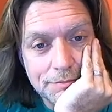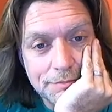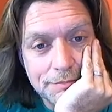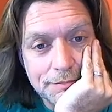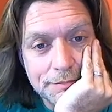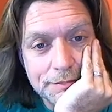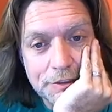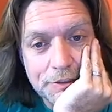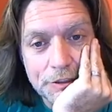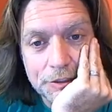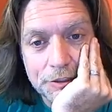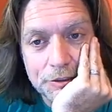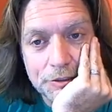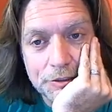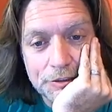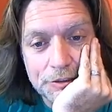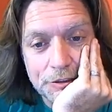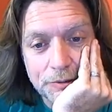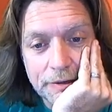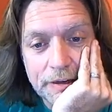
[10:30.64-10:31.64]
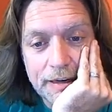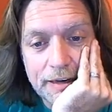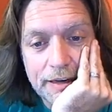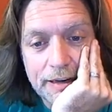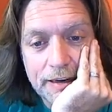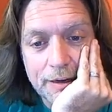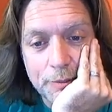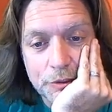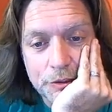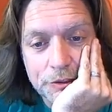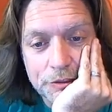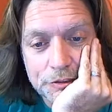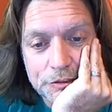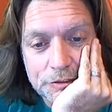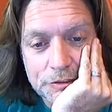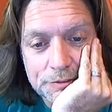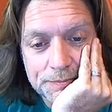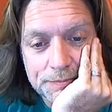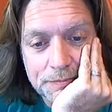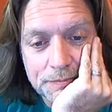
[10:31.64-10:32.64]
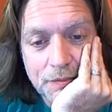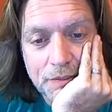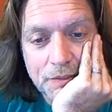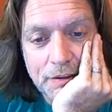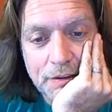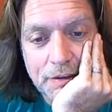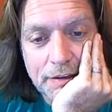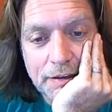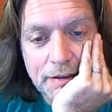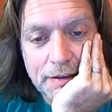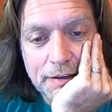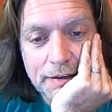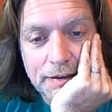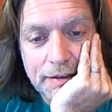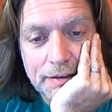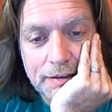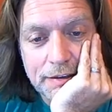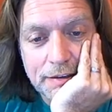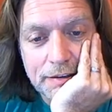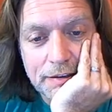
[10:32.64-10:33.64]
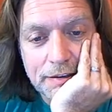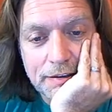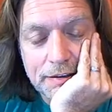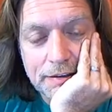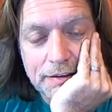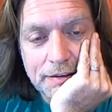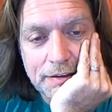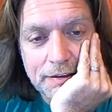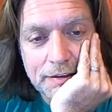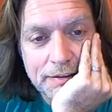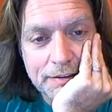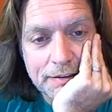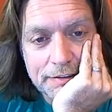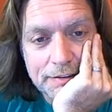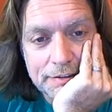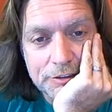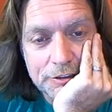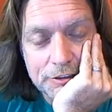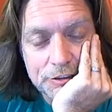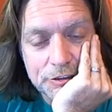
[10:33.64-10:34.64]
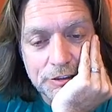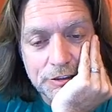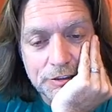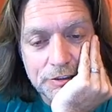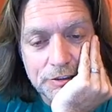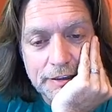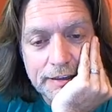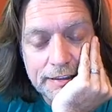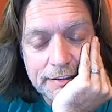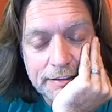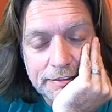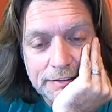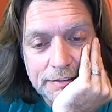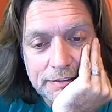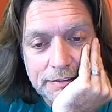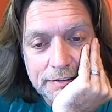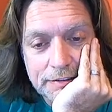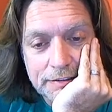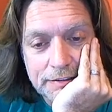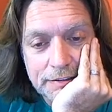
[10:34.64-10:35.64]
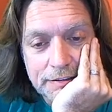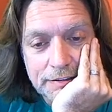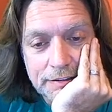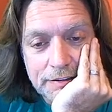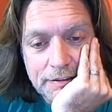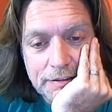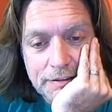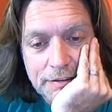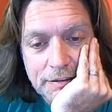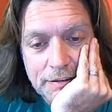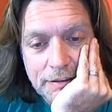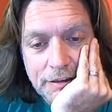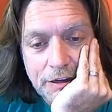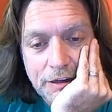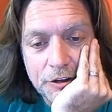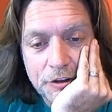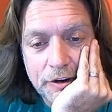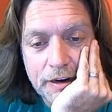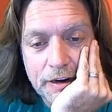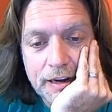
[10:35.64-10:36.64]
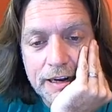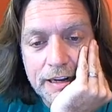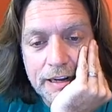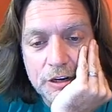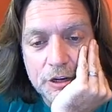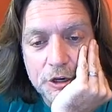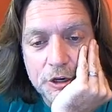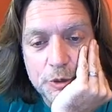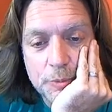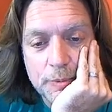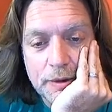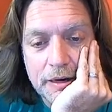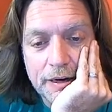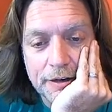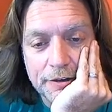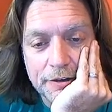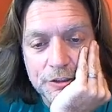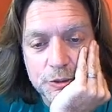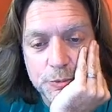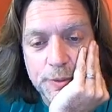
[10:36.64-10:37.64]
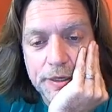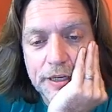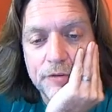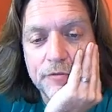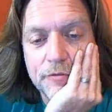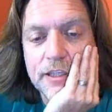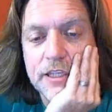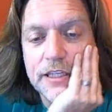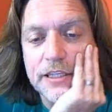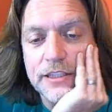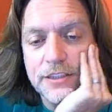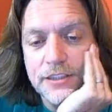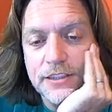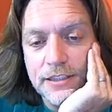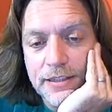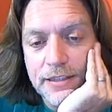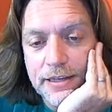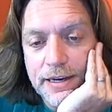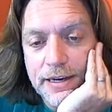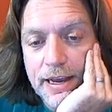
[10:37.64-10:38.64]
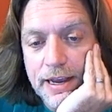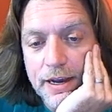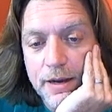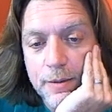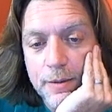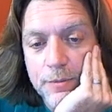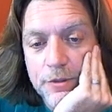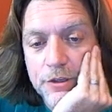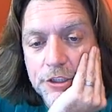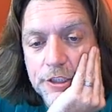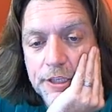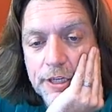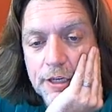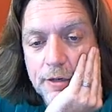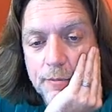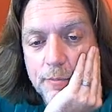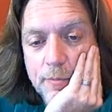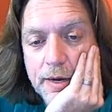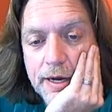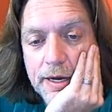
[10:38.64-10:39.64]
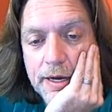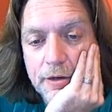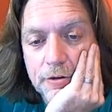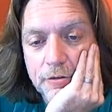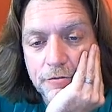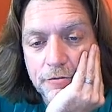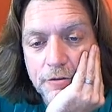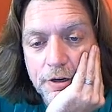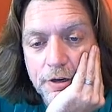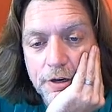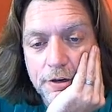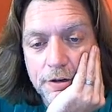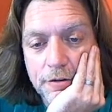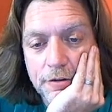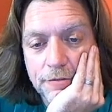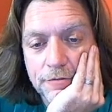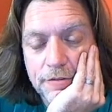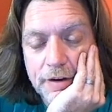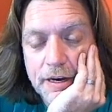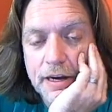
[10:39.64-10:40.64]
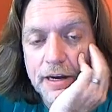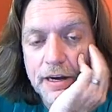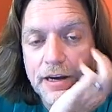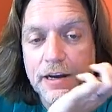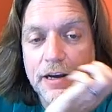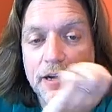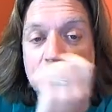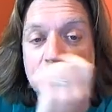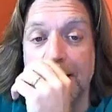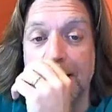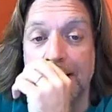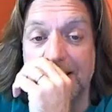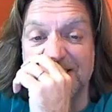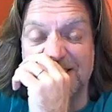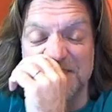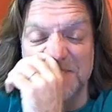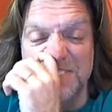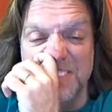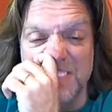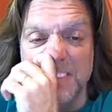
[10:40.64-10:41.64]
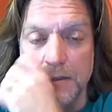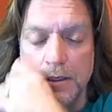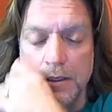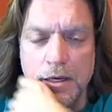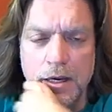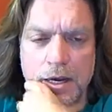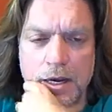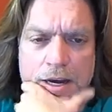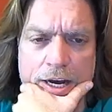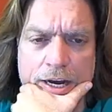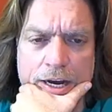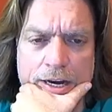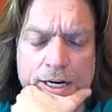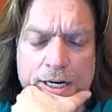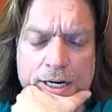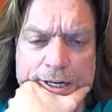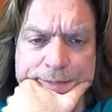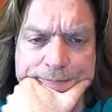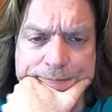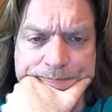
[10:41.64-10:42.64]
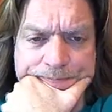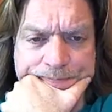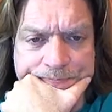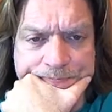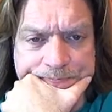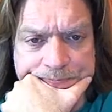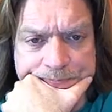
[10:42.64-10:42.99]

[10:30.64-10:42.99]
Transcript: they're doing three NAMM booths, and uh, it's just crazy. Are there any new models being released at NAMM this year? Michael Varner Five asked. Um,